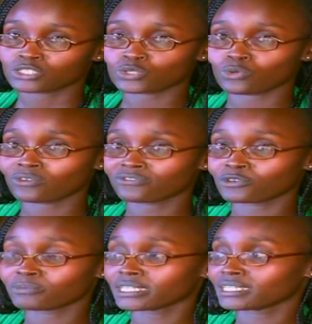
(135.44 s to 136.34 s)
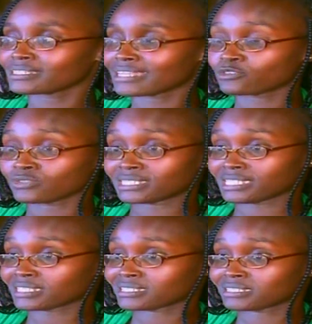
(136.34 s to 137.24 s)
So for me, that was
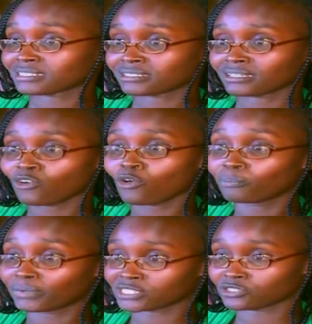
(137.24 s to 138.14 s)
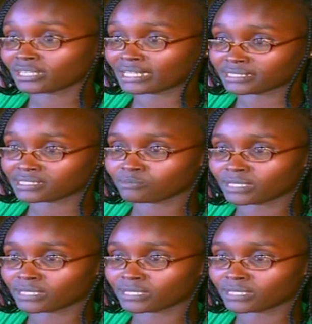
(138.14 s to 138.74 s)
just compassion at its